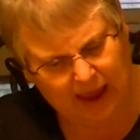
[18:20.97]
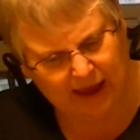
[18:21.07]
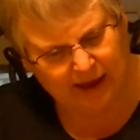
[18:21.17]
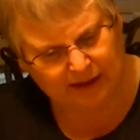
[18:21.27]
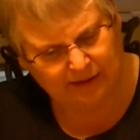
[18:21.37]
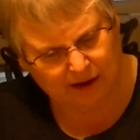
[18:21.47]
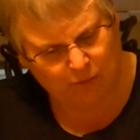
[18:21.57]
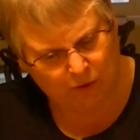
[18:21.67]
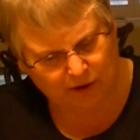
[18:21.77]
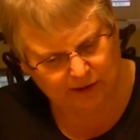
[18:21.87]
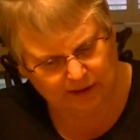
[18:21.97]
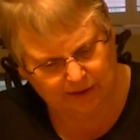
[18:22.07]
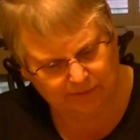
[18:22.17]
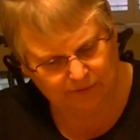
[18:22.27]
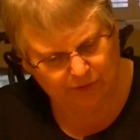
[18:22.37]
And I want to
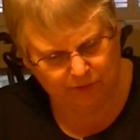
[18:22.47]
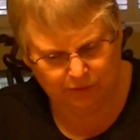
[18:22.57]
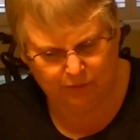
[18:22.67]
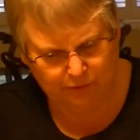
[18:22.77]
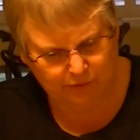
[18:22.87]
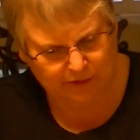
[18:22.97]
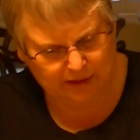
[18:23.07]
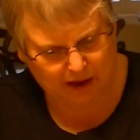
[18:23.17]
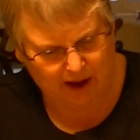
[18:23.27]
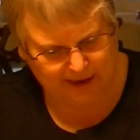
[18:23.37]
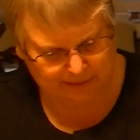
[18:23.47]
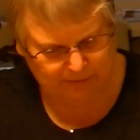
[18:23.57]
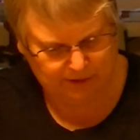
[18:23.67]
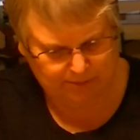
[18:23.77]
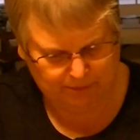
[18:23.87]
give you the
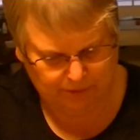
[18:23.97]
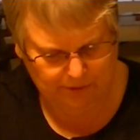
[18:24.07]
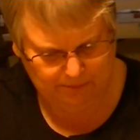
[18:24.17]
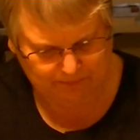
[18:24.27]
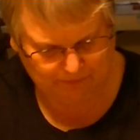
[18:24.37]
item number.